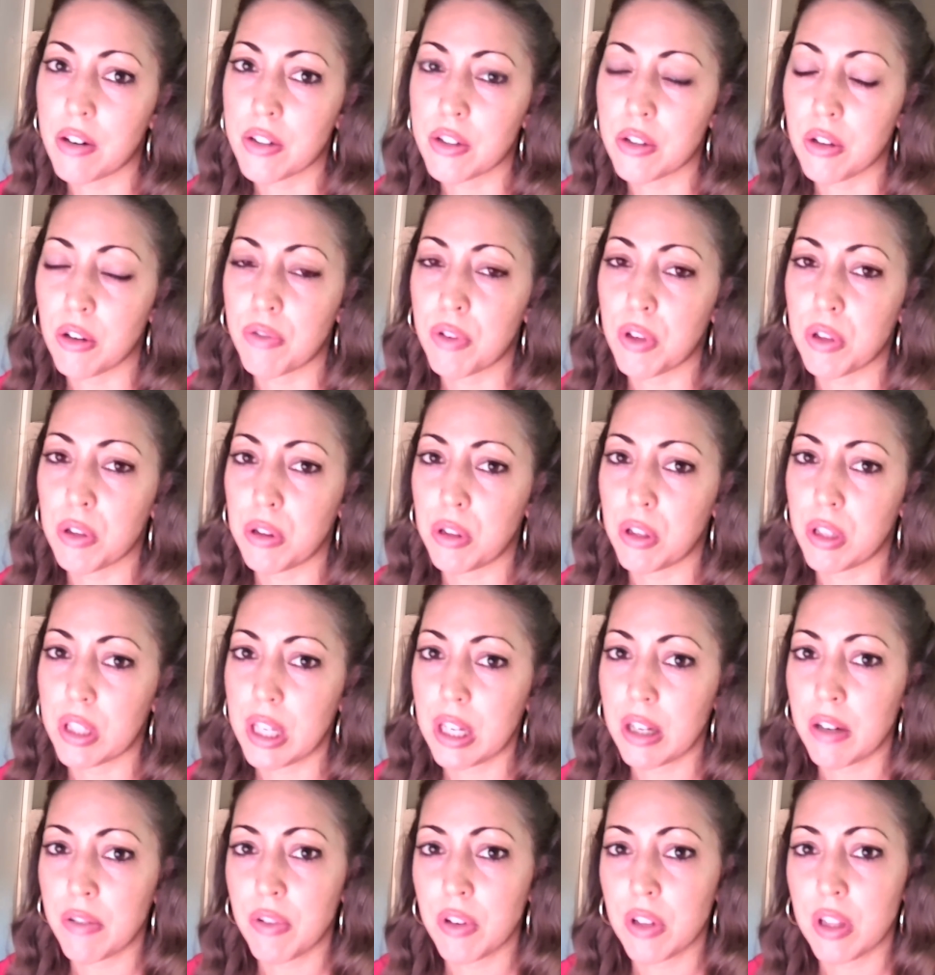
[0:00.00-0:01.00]
So if you're
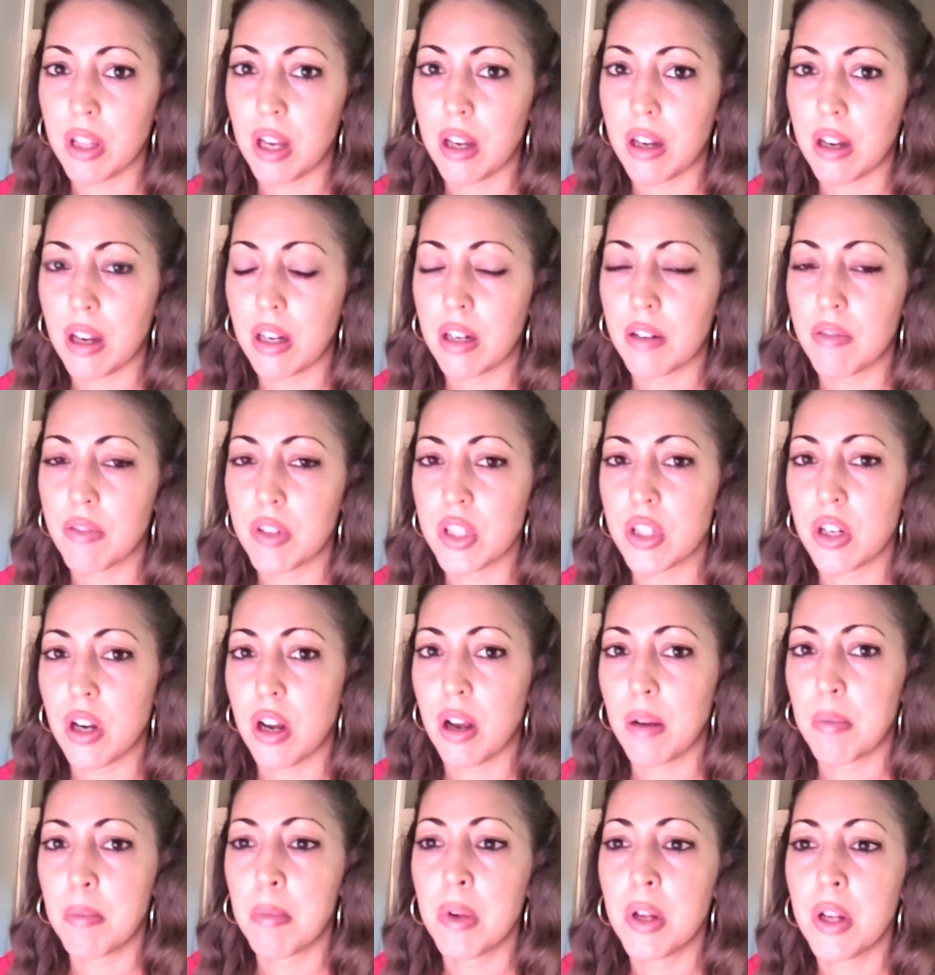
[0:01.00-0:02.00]
looking for that kind of a
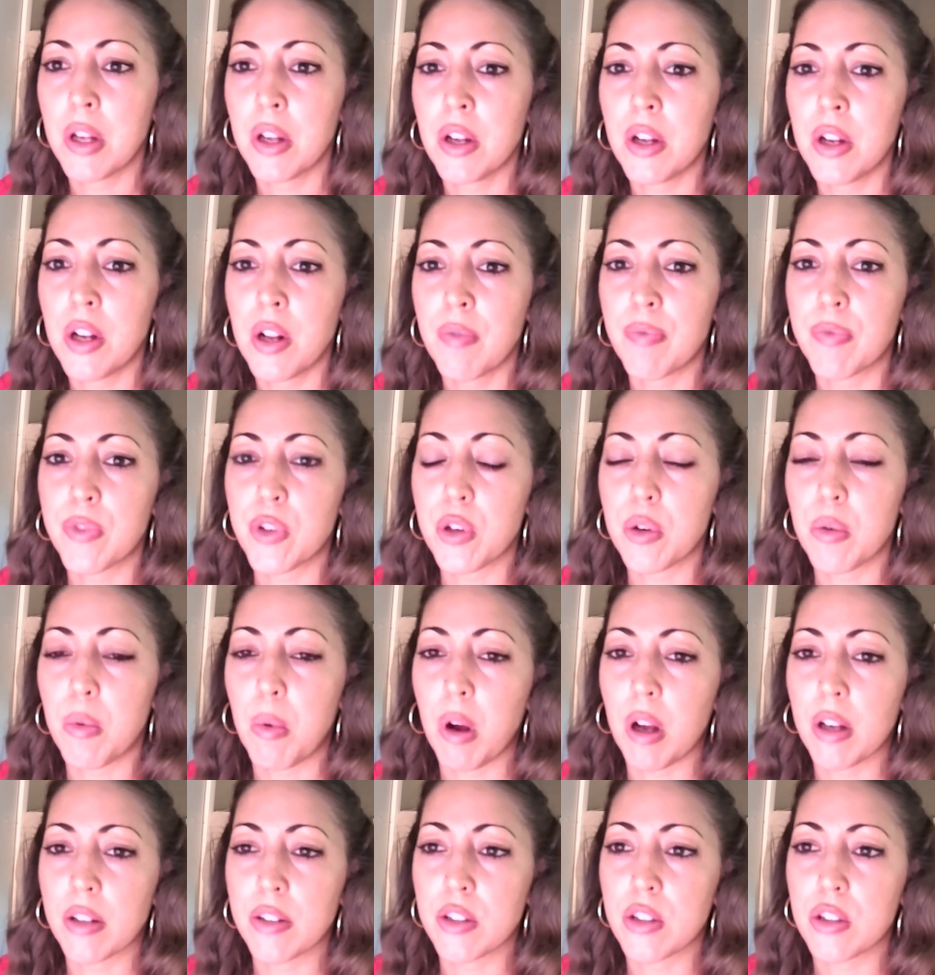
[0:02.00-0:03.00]
job, you
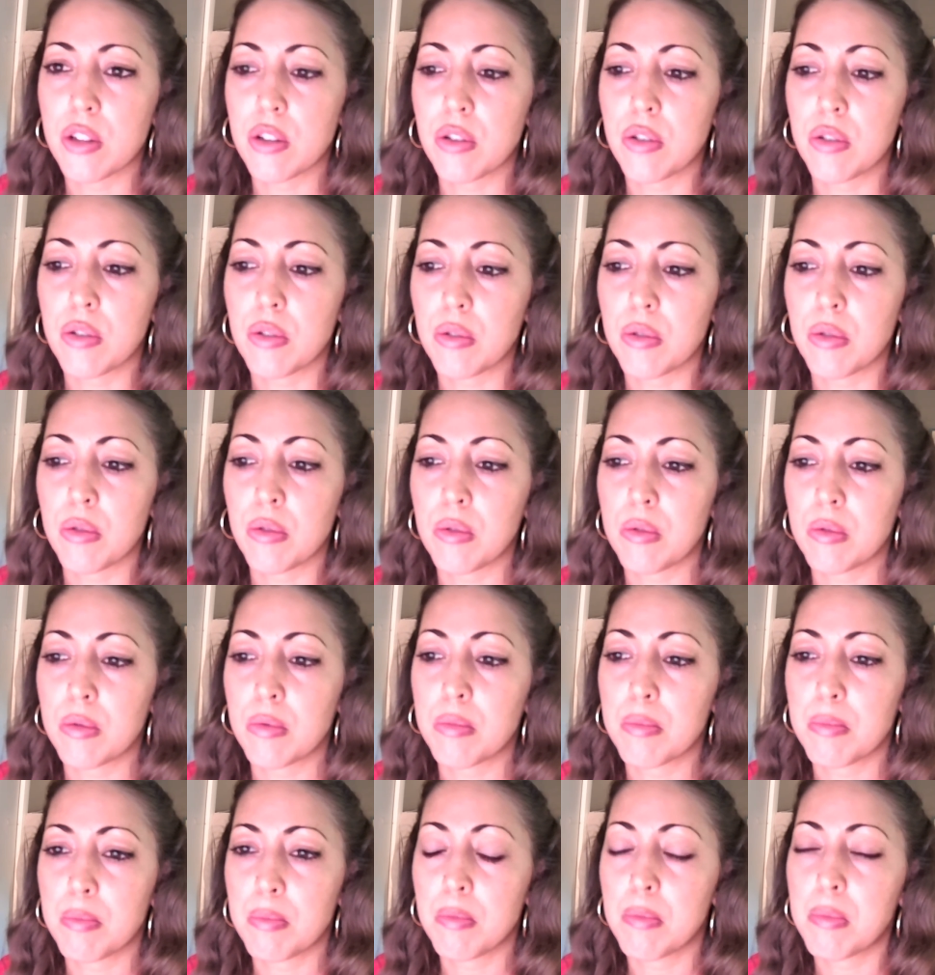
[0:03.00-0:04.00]
want to
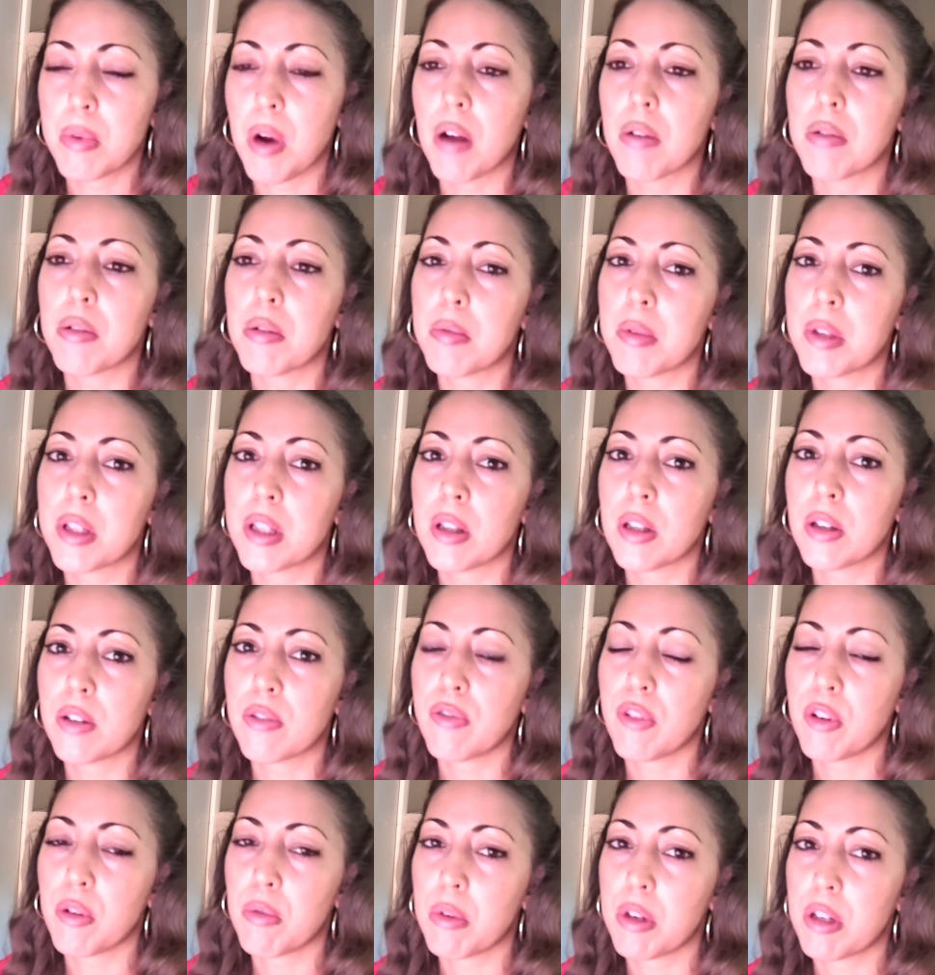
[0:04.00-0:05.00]
probably look
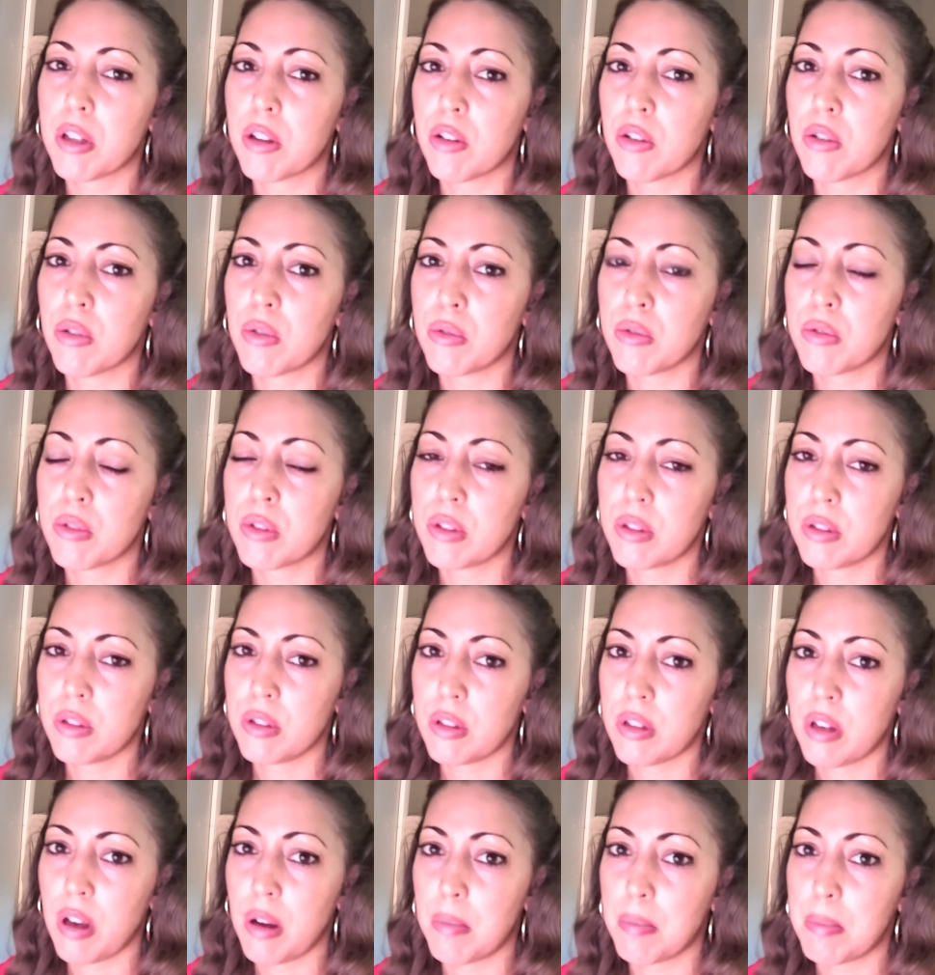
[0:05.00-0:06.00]
for one of those
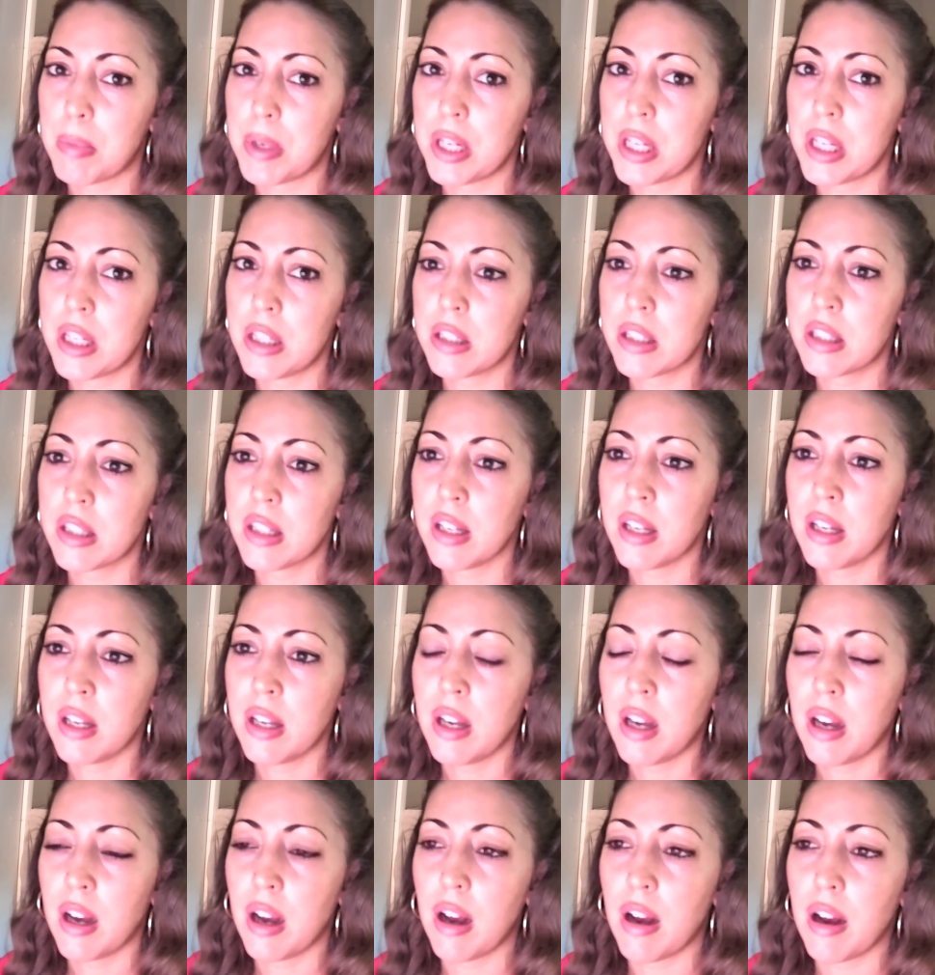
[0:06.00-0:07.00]
companies.
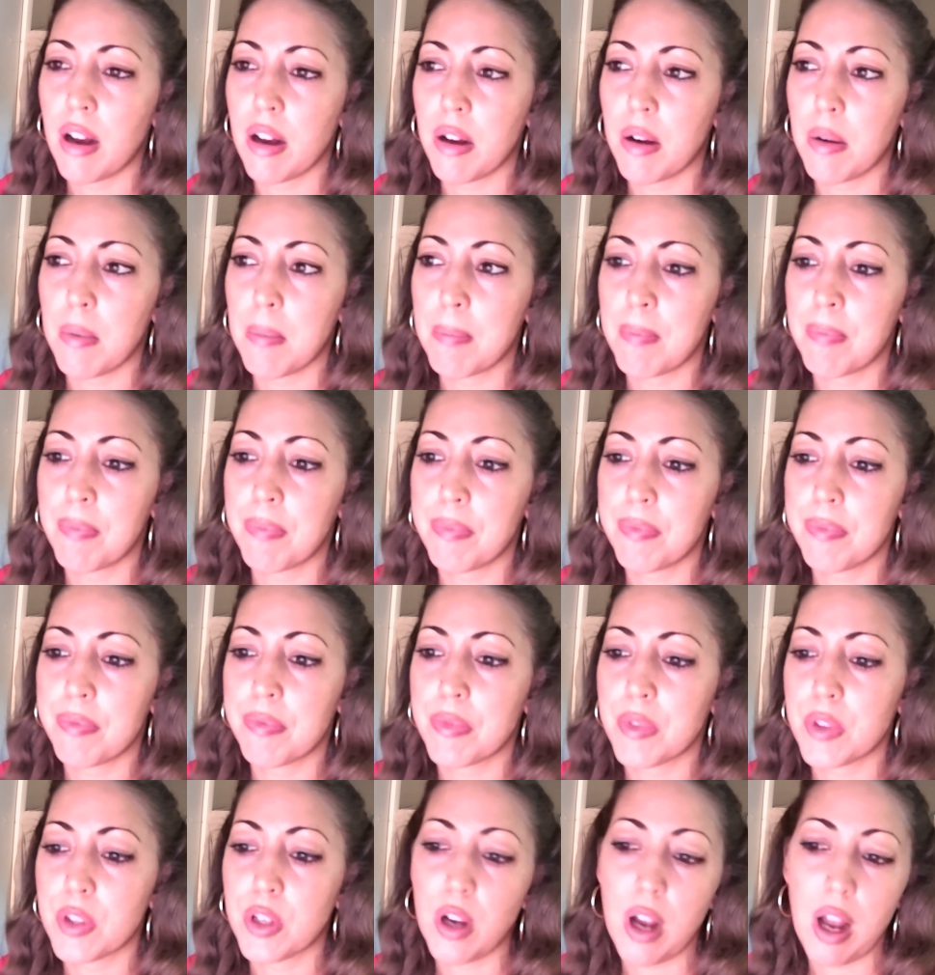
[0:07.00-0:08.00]

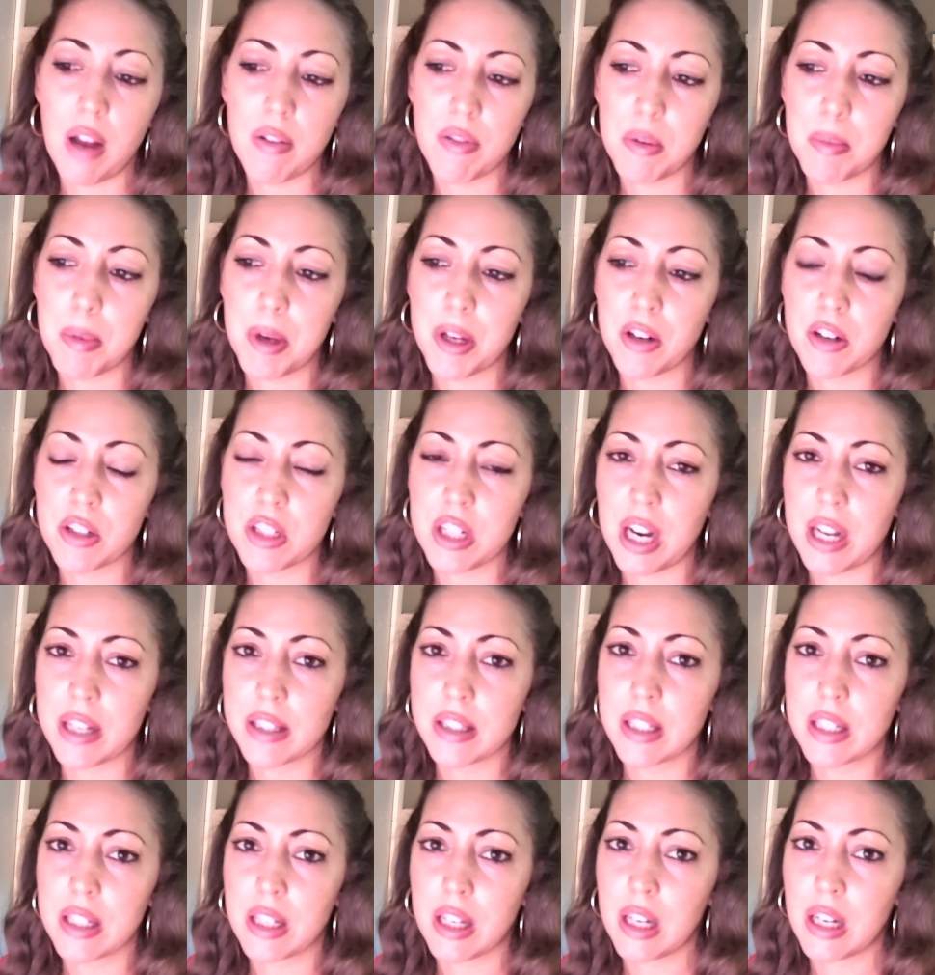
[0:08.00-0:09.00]
You'll have a better
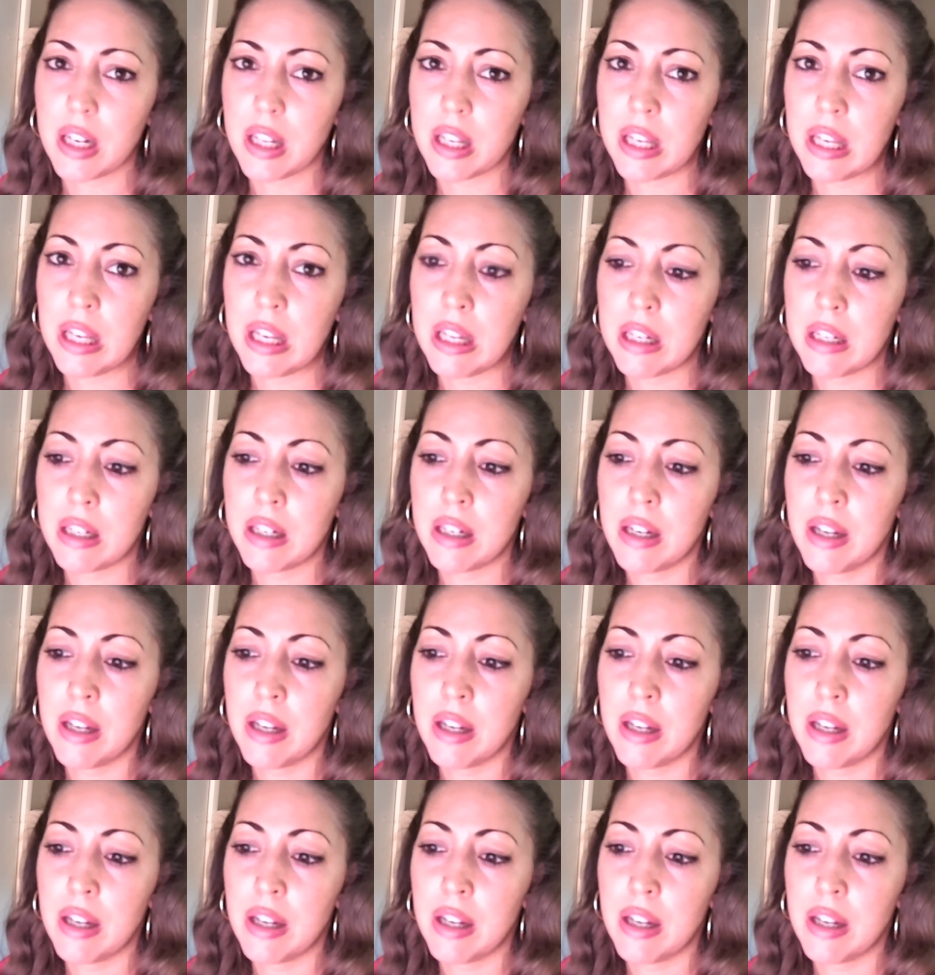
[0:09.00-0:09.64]
chance of getting in.